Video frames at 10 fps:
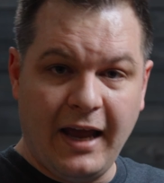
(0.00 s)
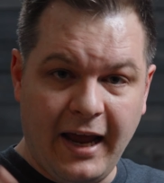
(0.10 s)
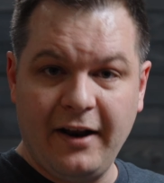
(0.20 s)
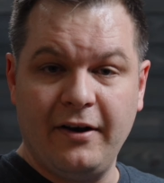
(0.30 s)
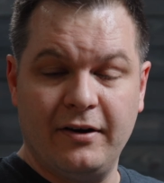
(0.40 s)

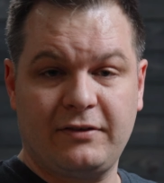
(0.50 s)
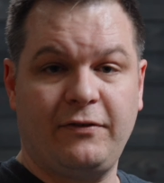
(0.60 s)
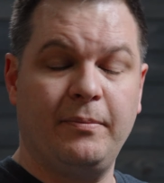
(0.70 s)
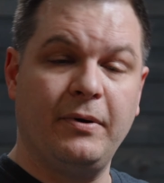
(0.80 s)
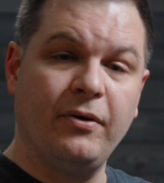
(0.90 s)
editors
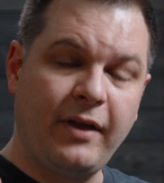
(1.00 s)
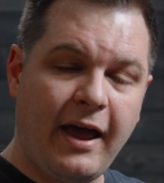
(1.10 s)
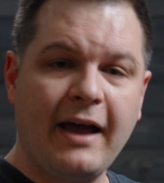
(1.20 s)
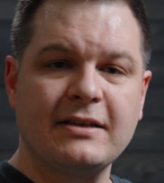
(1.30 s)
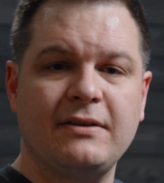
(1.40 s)
for both
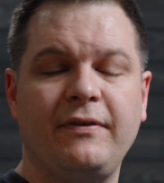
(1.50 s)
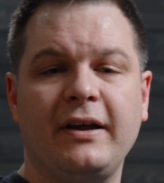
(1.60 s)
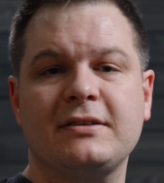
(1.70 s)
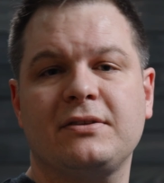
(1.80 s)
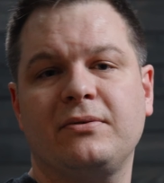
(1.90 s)

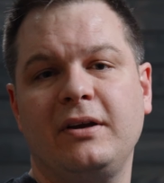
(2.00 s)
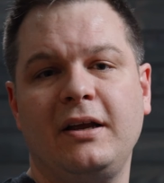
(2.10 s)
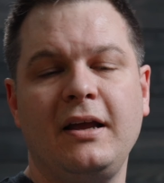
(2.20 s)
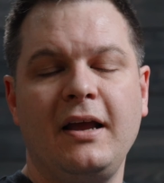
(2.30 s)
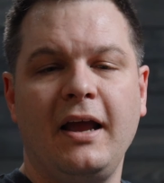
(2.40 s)
Axe-FX
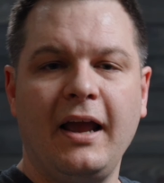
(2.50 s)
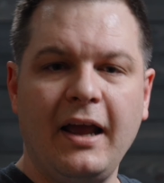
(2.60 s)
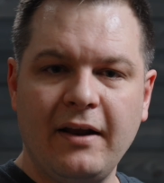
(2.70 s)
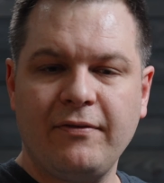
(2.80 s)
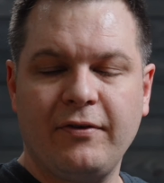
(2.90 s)
III
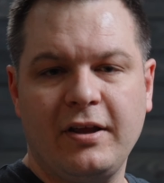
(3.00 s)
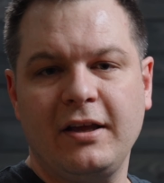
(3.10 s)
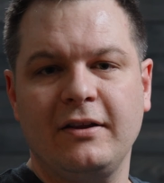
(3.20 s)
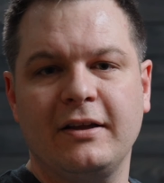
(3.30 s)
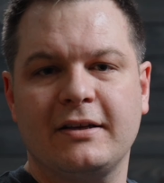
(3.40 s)
and for
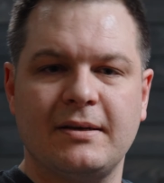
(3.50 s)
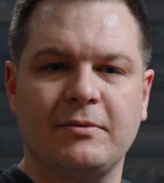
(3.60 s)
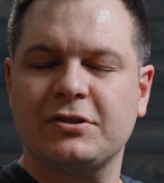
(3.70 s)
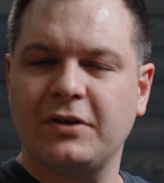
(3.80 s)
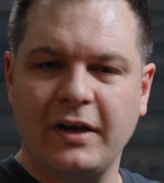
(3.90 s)
Helix. I'm
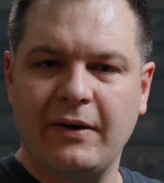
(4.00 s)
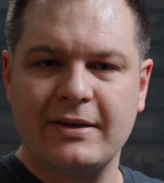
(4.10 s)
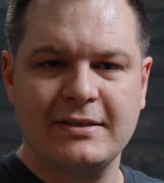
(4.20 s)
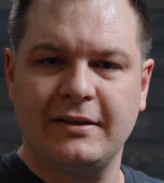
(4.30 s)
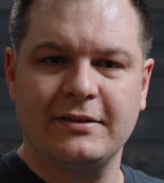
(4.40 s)
going to show you how
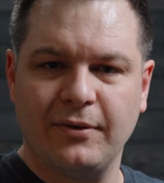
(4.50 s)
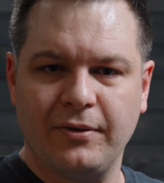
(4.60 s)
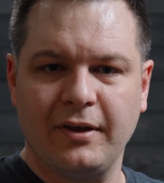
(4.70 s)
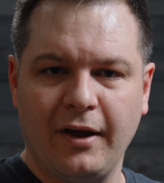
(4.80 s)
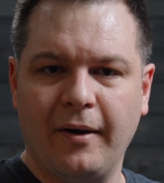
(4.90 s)
I set this whole thing